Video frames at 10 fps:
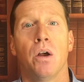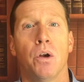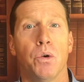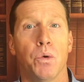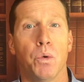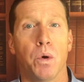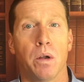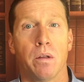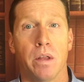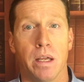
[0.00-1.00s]
who
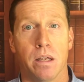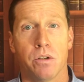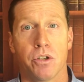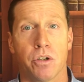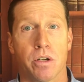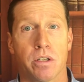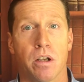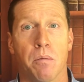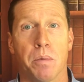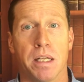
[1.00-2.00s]
the insurance
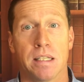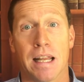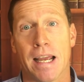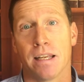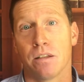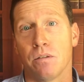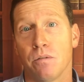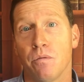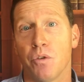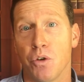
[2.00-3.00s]
companies like
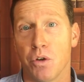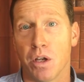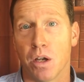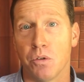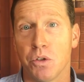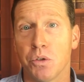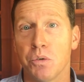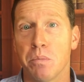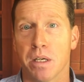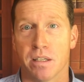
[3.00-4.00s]
for you to go to
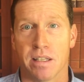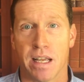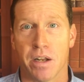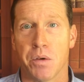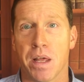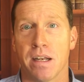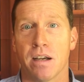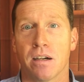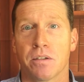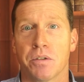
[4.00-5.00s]
because they know that
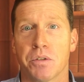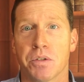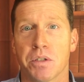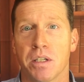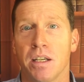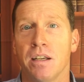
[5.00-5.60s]
doctor's